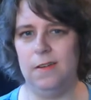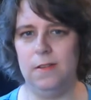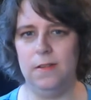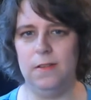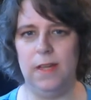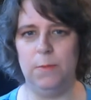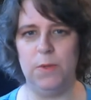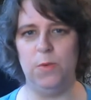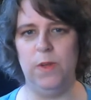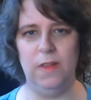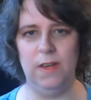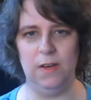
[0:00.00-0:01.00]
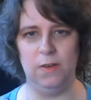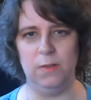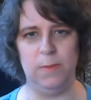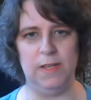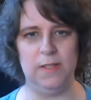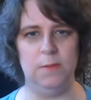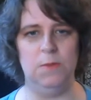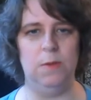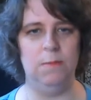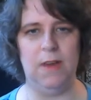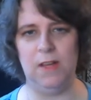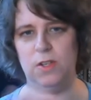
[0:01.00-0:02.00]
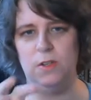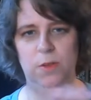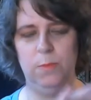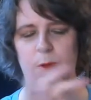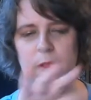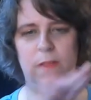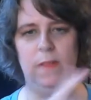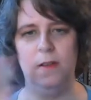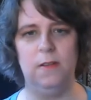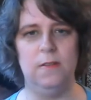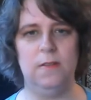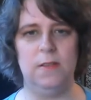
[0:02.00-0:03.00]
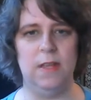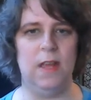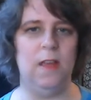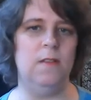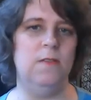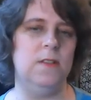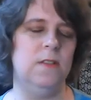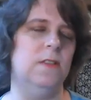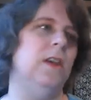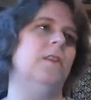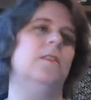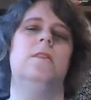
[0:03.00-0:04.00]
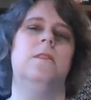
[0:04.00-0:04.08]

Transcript: Like between the needles, because I'm doing magic loop on the sleeves, and that